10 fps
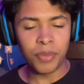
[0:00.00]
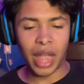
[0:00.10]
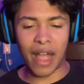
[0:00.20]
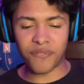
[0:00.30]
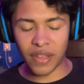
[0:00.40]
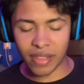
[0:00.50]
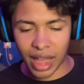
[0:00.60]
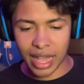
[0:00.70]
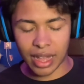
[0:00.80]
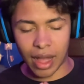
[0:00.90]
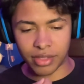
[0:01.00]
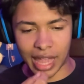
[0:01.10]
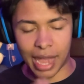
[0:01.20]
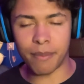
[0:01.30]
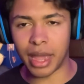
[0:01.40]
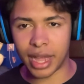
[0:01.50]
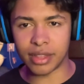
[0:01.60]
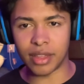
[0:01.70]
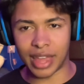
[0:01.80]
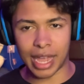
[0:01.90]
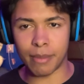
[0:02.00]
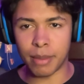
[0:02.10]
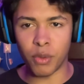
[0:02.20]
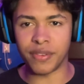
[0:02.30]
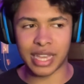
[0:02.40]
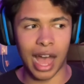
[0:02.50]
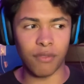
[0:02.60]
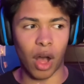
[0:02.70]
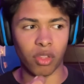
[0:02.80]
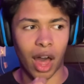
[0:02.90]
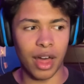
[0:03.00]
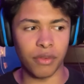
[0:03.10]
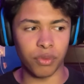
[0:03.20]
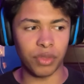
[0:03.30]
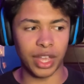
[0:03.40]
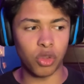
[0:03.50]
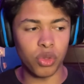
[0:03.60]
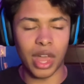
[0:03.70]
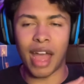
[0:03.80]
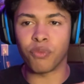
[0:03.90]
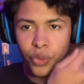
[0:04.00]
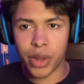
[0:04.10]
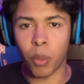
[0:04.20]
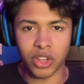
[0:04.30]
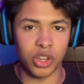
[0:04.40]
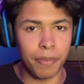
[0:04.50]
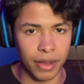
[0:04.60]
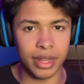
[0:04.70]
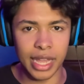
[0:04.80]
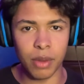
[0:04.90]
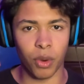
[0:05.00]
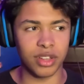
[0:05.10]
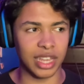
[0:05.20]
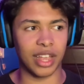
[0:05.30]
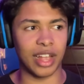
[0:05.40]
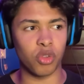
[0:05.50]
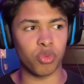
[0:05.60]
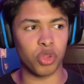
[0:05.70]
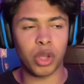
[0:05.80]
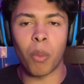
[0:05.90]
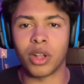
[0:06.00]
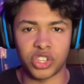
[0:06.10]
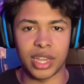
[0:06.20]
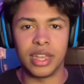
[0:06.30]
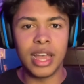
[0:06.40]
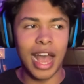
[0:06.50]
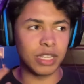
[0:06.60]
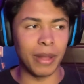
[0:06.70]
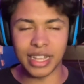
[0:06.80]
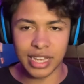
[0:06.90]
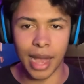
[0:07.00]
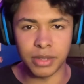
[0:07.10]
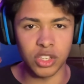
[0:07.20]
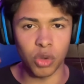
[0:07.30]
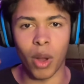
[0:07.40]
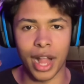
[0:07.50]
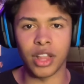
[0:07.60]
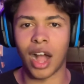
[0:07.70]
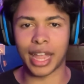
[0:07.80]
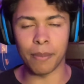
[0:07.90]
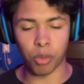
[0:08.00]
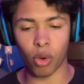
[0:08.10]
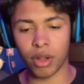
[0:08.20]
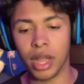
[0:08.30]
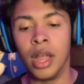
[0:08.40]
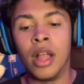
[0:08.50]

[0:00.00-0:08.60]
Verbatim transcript: I feel like Ant-Man, the Ant-Man movies have a lot of like you. They have rewatchability where it's like you you can watch it as many times as you want and not get bored.